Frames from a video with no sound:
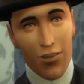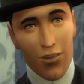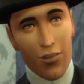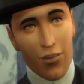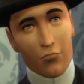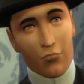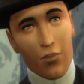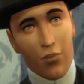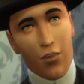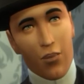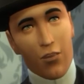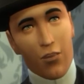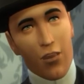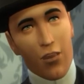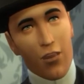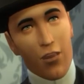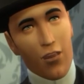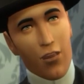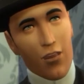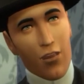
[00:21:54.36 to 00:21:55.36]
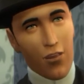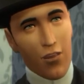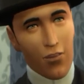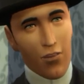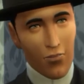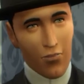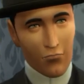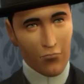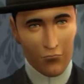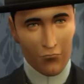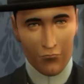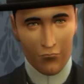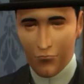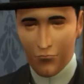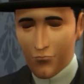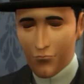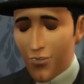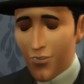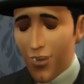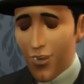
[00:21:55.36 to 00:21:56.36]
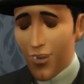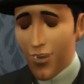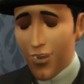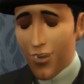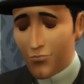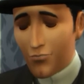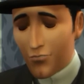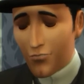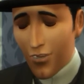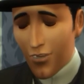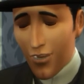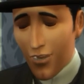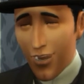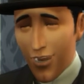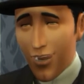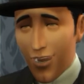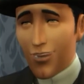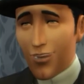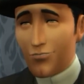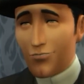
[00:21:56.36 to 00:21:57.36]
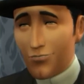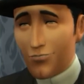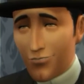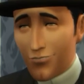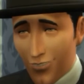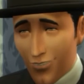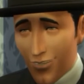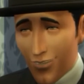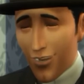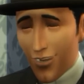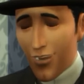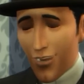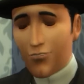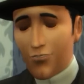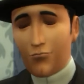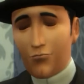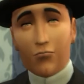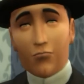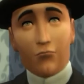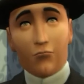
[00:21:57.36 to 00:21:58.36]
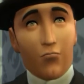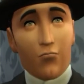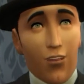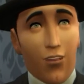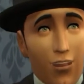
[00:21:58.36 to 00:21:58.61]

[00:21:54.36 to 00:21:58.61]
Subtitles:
Very good, Mrs. Marker. You can go. Now, we are making a little